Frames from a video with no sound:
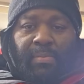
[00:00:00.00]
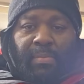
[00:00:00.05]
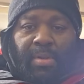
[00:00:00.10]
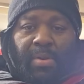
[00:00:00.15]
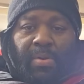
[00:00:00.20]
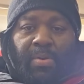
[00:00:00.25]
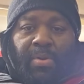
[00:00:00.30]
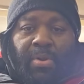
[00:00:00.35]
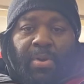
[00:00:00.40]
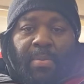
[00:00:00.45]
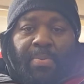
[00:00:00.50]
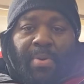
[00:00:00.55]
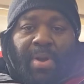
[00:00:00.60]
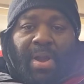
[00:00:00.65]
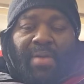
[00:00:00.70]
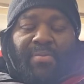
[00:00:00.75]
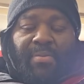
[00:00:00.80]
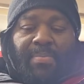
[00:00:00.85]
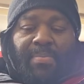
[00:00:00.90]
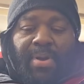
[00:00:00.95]
On your
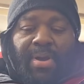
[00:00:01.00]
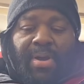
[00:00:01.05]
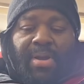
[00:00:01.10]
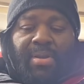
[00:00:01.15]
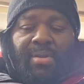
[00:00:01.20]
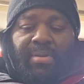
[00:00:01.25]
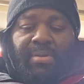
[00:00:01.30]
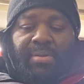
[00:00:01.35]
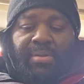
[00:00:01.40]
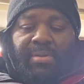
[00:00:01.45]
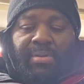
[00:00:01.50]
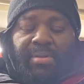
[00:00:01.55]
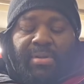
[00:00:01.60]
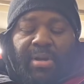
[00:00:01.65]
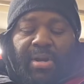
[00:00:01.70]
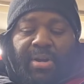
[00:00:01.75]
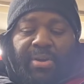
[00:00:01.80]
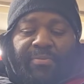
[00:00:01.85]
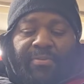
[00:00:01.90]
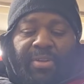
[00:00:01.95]
private pond,
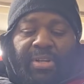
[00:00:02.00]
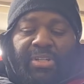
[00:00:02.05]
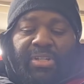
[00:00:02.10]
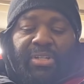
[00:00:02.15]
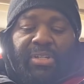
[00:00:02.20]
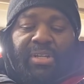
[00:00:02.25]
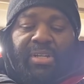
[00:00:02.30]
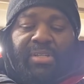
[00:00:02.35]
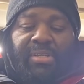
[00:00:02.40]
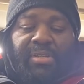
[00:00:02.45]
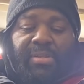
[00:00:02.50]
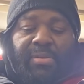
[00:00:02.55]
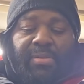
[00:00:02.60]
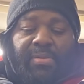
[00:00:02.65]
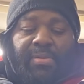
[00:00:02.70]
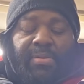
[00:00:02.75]
are the fish decent?